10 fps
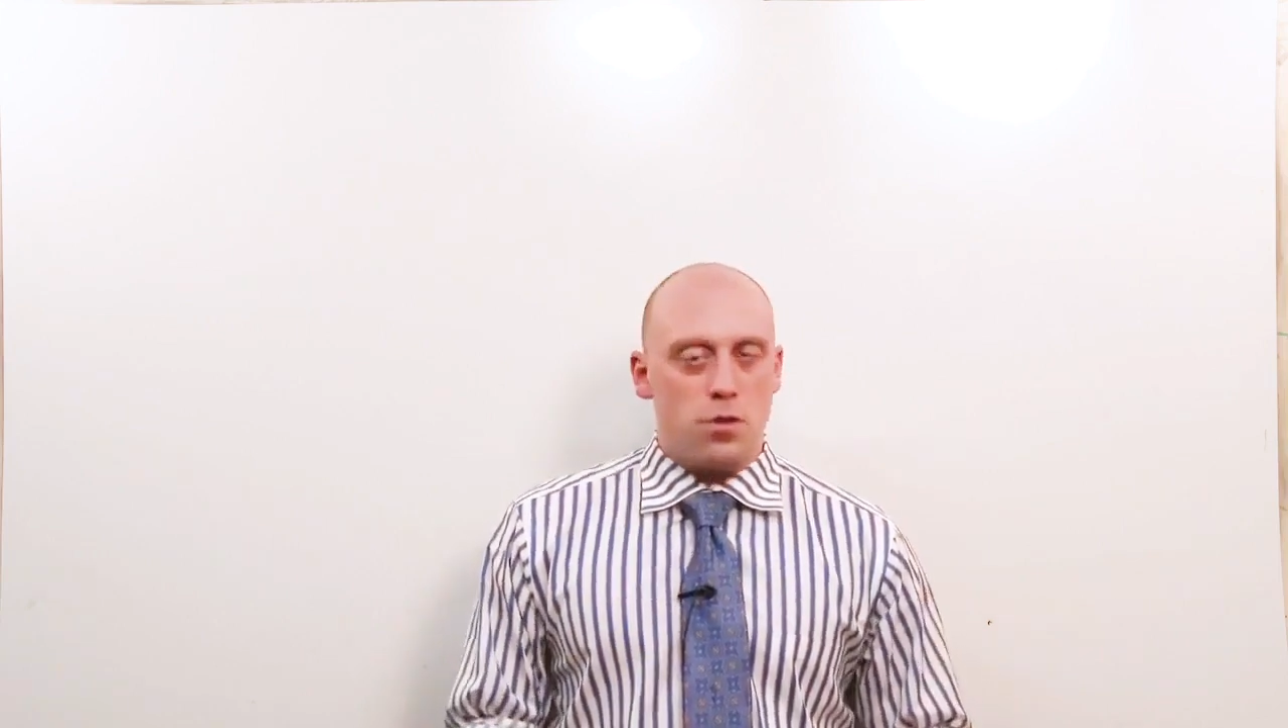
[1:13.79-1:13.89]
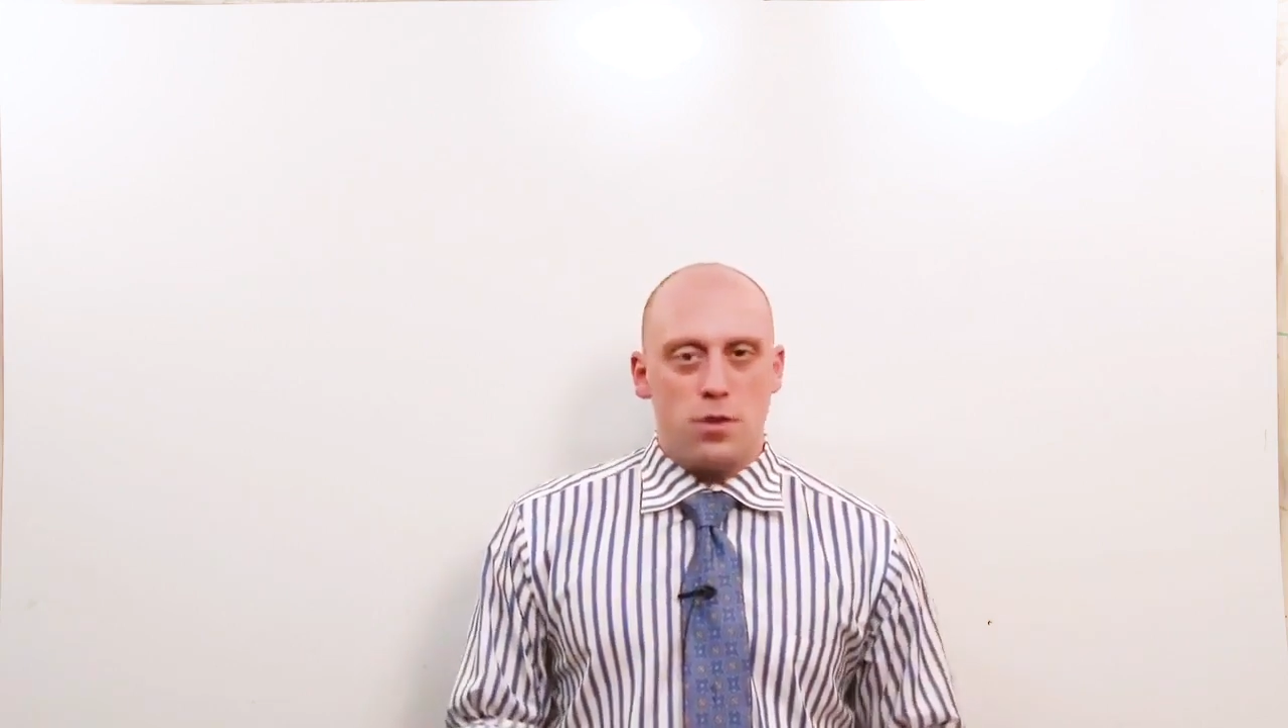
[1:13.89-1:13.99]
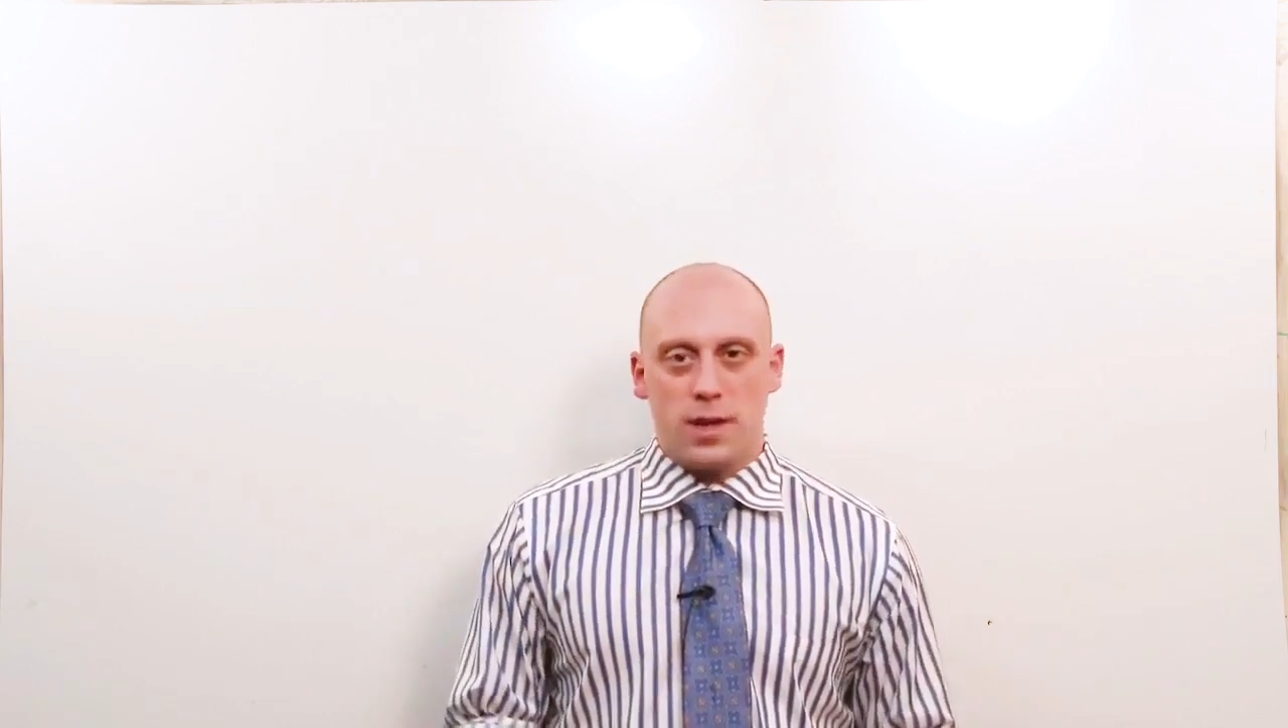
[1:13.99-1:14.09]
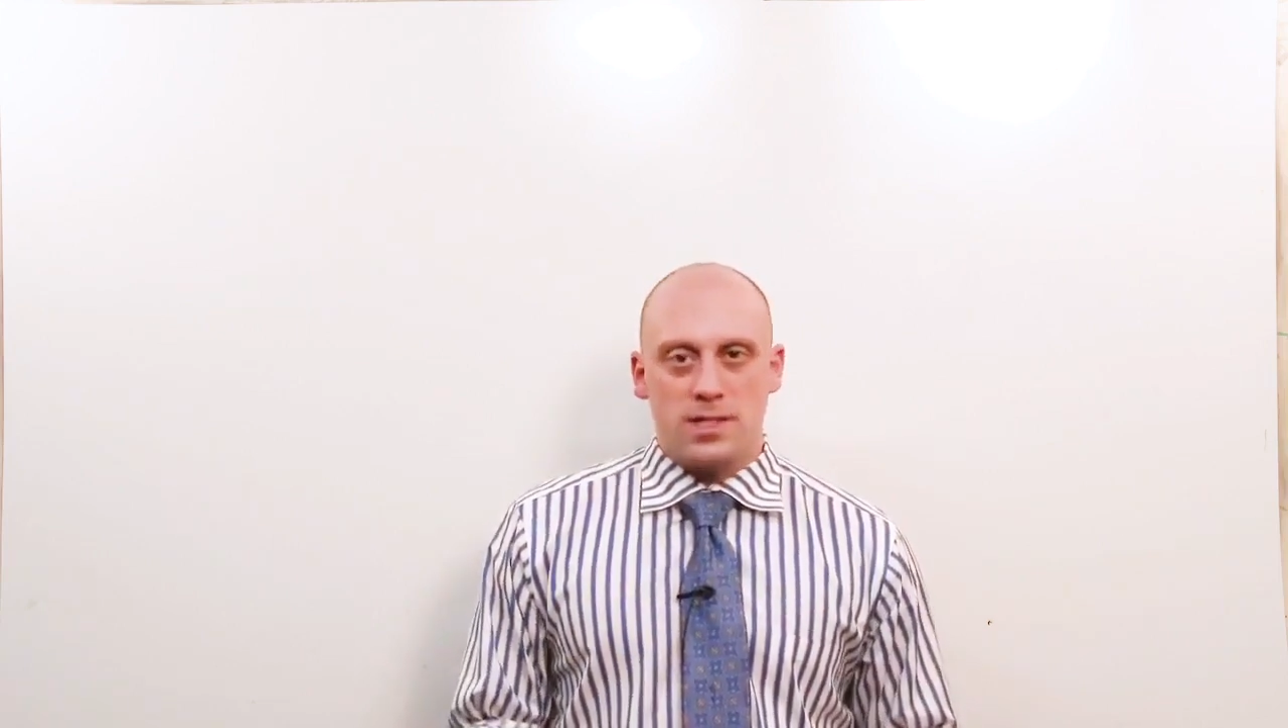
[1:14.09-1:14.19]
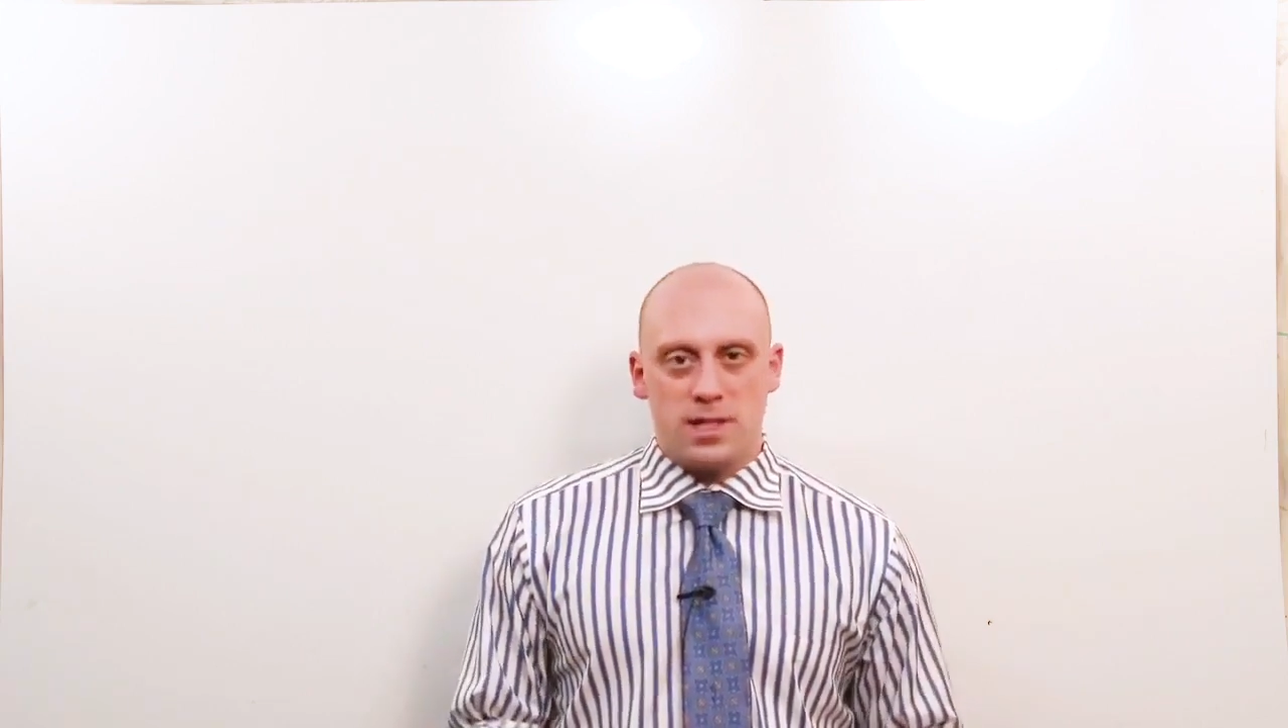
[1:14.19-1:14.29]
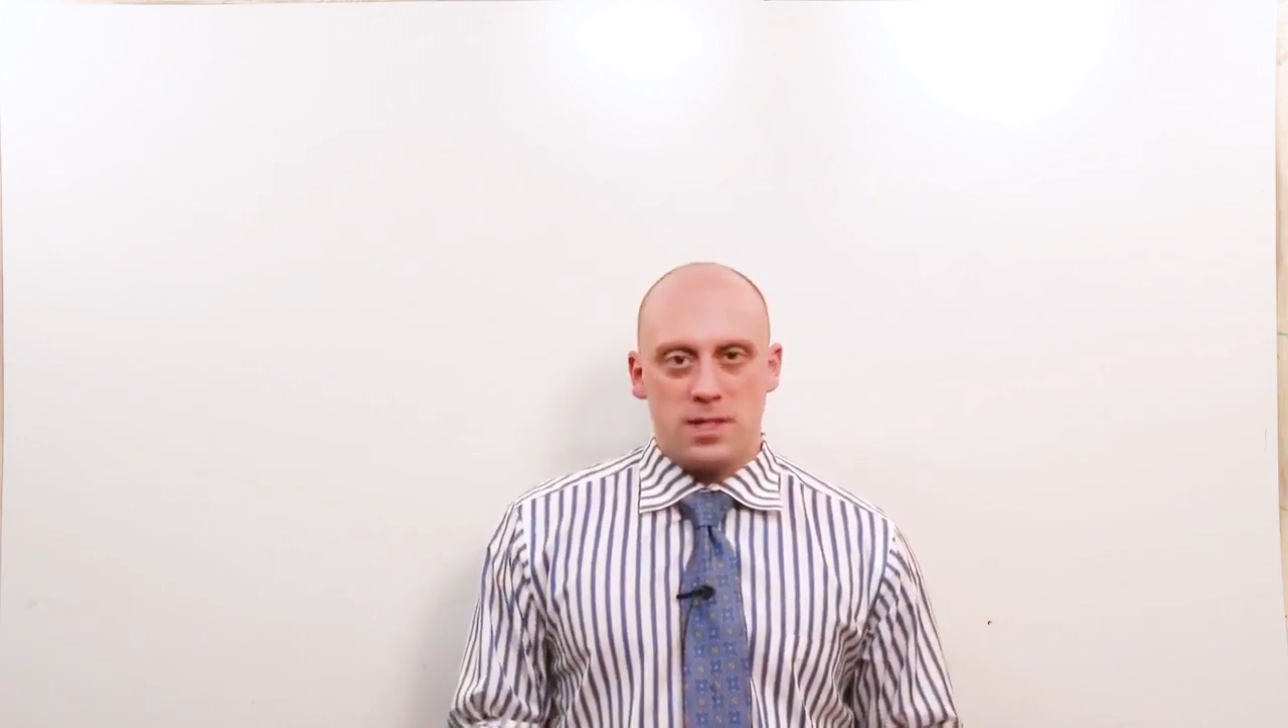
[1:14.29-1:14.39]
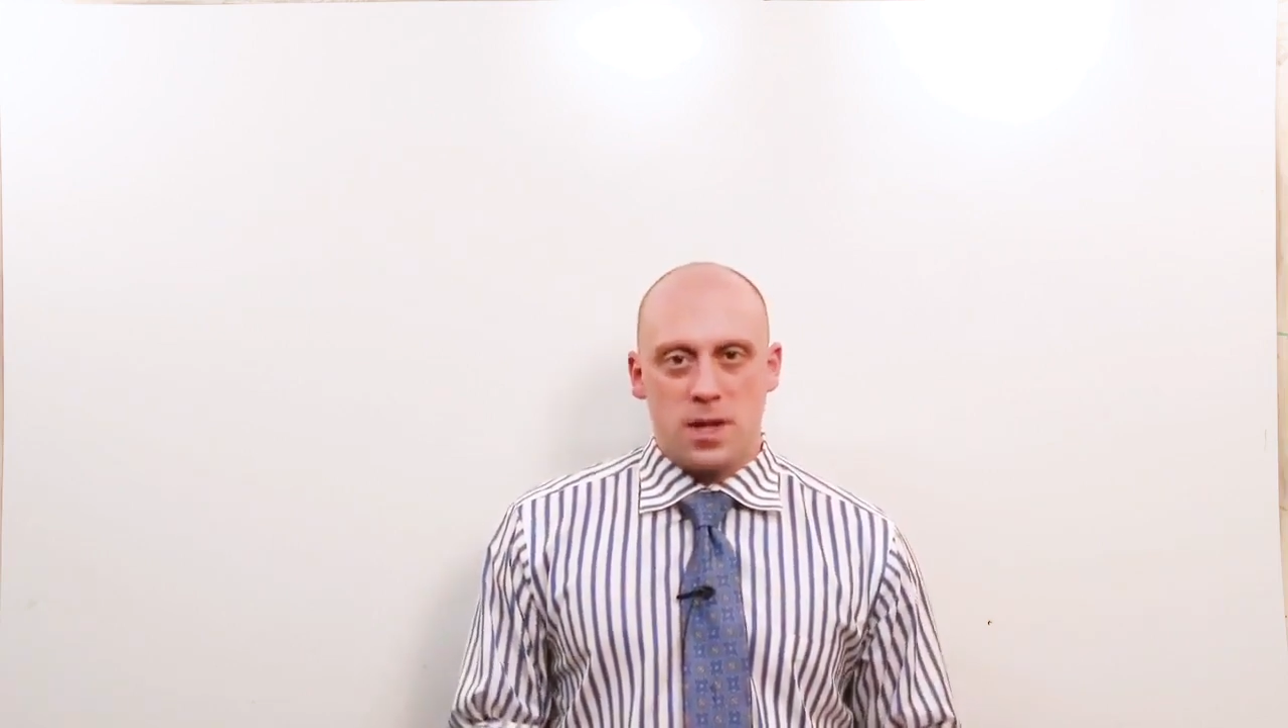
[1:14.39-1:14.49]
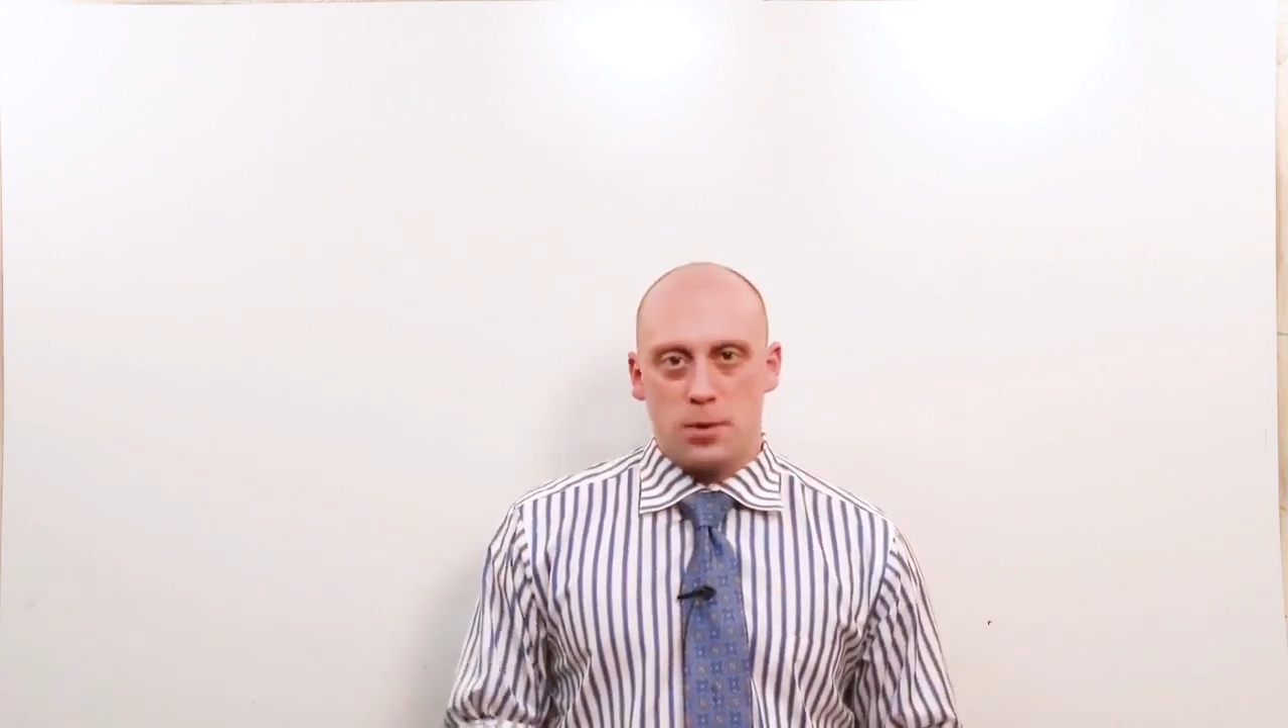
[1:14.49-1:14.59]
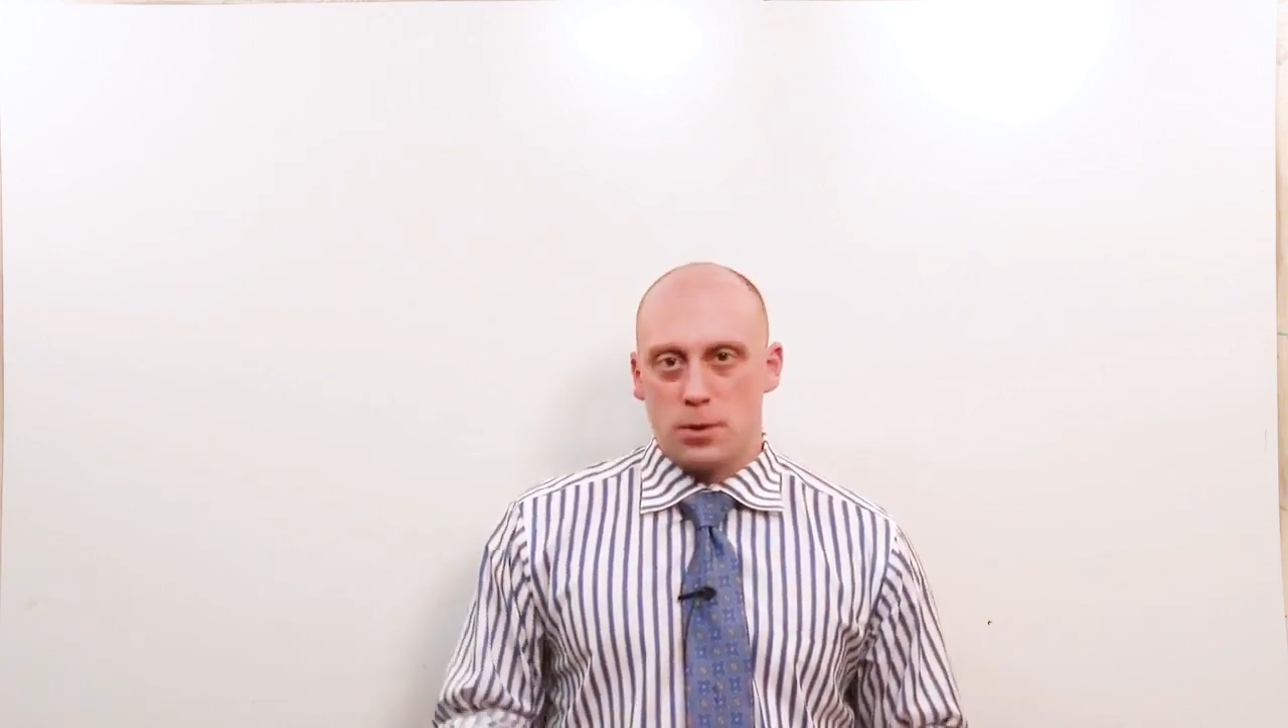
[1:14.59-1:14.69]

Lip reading: things in there,